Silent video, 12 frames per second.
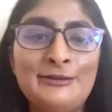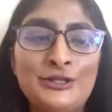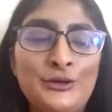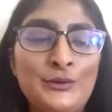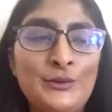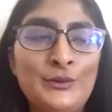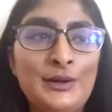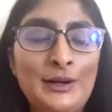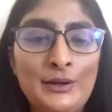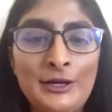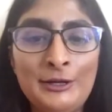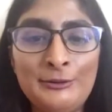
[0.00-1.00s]
so
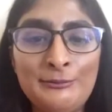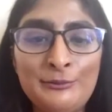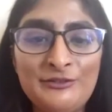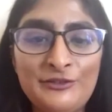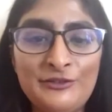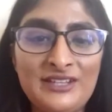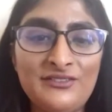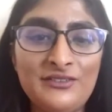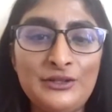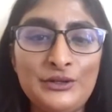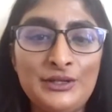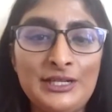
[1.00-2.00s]
with
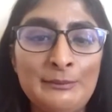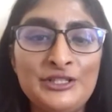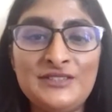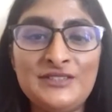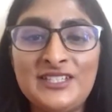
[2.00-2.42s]
uni, most of the